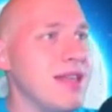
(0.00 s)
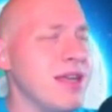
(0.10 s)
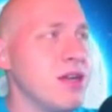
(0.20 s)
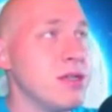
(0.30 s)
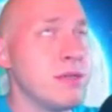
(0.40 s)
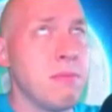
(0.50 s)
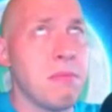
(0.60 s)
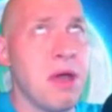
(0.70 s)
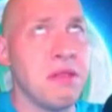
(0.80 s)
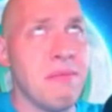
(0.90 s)
the ears,
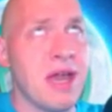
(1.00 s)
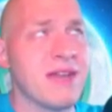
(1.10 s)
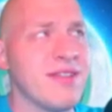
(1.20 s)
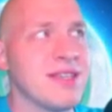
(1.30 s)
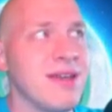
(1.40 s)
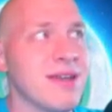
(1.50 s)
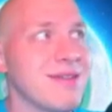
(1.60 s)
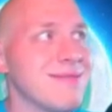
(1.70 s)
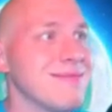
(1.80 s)
on the back of its neck.